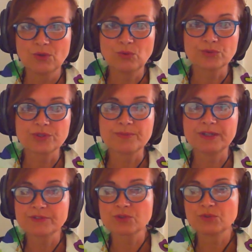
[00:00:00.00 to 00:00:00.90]
or the
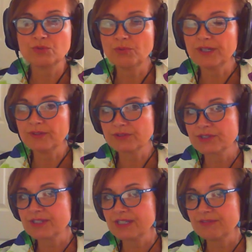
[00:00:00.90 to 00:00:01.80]
political will to
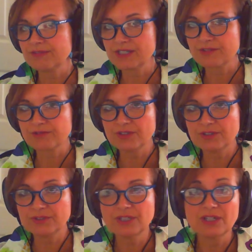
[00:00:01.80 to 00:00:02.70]
see things
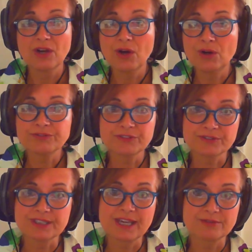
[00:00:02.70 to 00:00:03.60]
through,
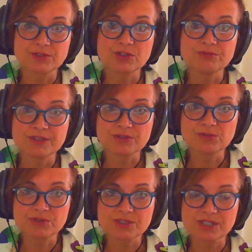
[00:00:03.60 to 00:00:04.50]
often down to
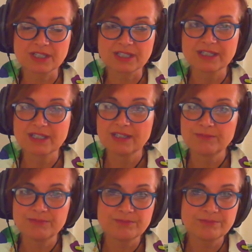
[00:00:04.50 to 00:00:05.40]
resourcing.
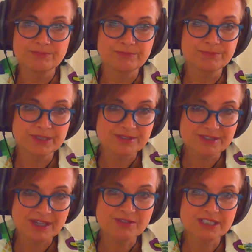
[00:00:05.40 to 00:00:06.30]
But it
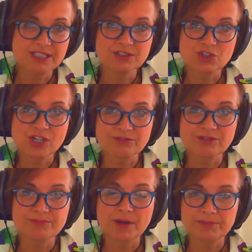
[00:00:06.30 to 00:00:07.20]
sounds like in the Czech
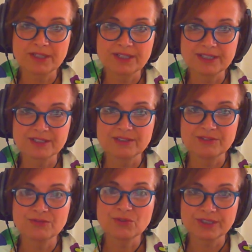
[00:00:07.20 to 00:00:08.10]
Republic
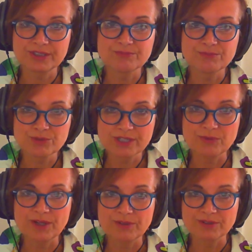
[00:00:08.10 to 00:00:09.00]
you've got it pretty
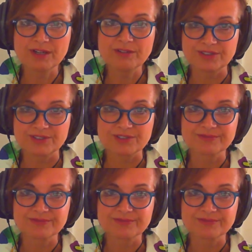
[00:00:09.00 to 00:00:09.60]
well covered.